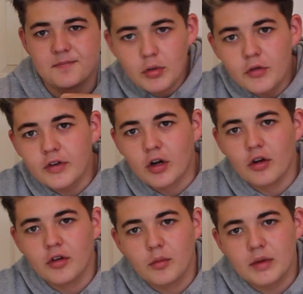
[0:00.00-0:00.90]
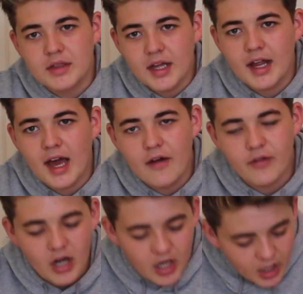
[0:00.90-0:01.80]
Moving on, we then have
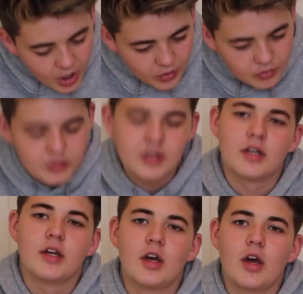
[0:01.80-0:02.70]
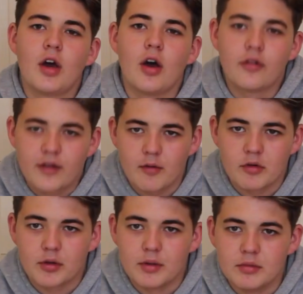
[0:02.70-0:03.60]
a load of camera
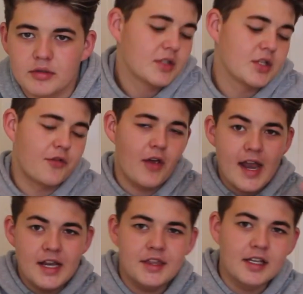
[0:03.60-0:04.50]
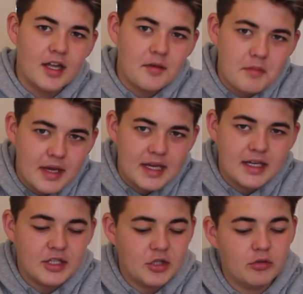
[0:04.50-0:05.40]
equipment. So if you're anything like
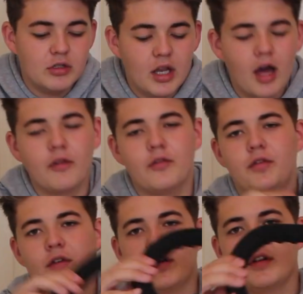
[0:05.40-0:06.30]
me, you'll love